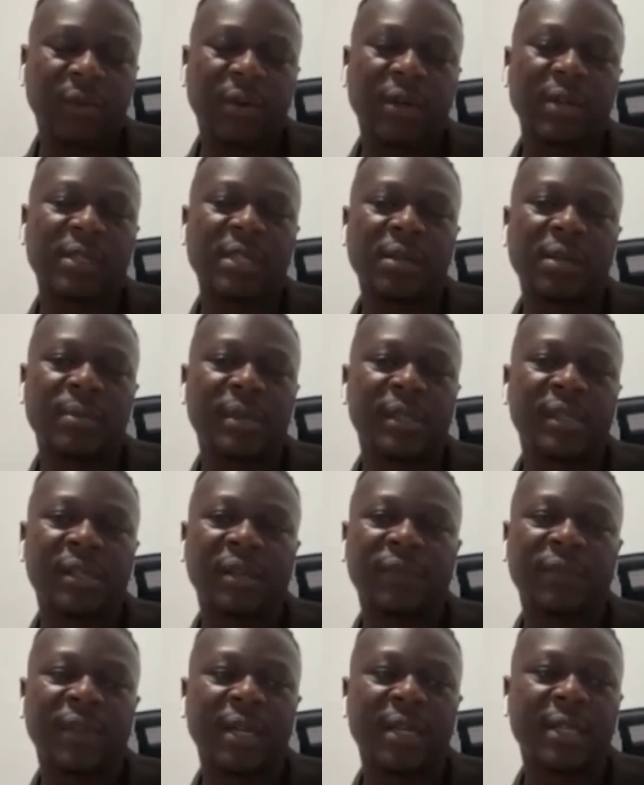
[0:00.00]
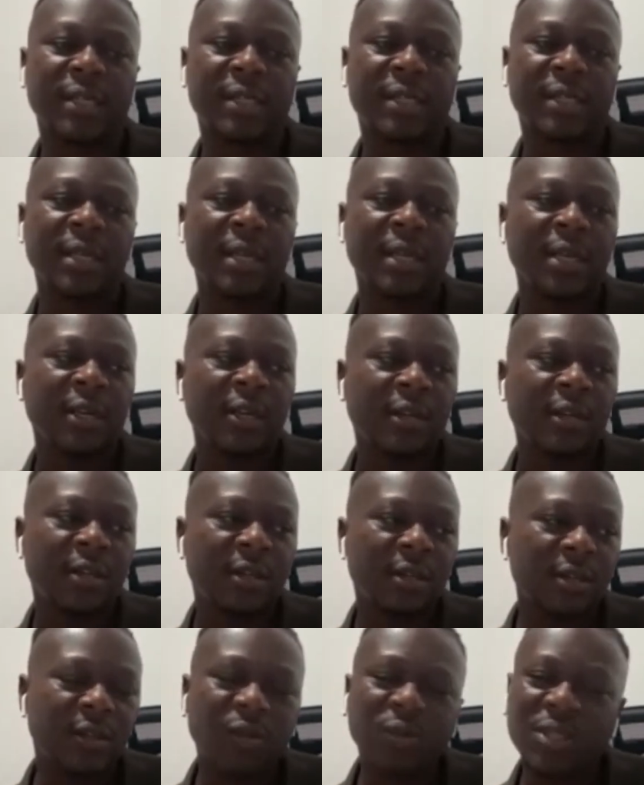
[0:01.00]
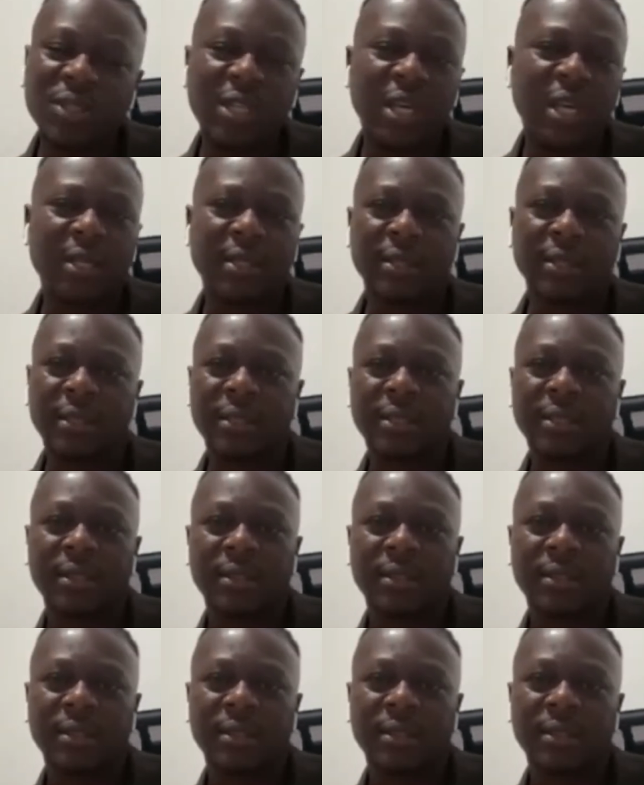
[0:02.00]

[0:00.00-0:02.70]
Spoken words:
or I'd tell myself, that it's, don't change.